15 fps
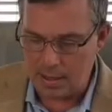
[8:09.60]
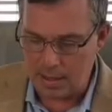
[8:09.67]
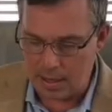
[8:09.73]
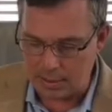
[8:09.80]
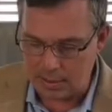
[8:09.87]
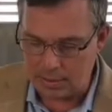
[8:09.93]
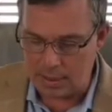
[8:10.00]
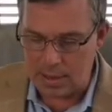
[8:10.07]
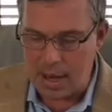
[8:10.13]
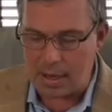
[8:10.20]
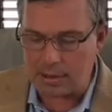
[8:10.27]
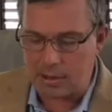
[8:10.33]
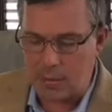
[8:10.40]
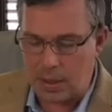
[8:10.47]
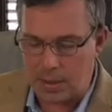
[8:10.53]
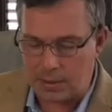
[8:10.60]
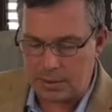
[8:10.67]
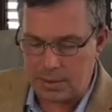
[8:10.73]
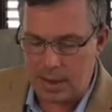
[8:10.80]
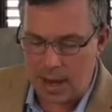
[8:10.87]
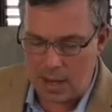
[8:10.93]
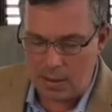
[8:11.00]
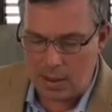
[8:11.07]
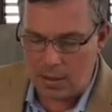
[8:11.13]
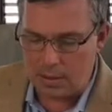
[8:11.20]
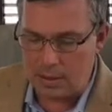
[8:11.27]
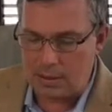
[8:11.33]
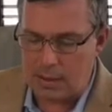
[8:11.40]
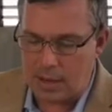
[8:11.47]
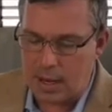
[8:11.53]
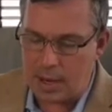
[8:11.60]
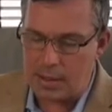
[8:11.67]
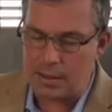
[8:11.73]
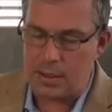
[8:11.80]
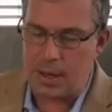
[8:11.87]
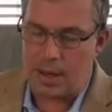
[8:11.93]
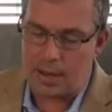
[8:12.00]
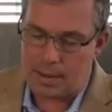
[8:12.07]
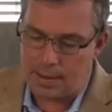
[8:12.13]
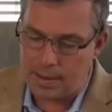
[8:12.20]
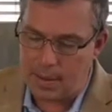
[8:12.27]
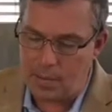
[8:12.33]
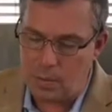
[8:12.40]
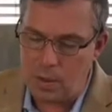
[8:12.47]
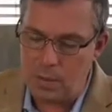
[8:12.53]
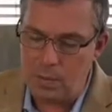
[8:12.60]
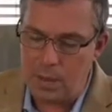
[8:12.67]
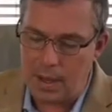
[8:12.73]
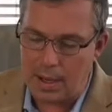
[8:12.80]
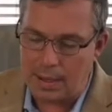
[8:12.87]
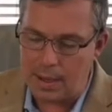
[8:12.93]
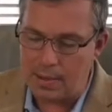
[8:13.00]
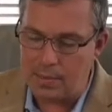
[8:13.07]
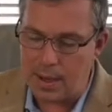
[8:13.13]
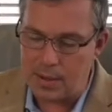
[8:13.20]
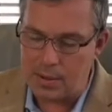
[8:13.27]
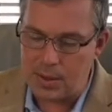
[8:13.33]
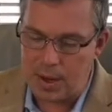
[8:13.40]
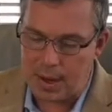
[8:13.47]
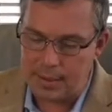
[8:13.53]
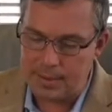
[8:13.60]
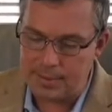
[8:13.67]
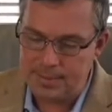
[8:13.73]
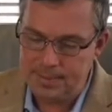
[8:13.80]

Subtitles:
That's the next question. How long does a case take, and when will I get my check?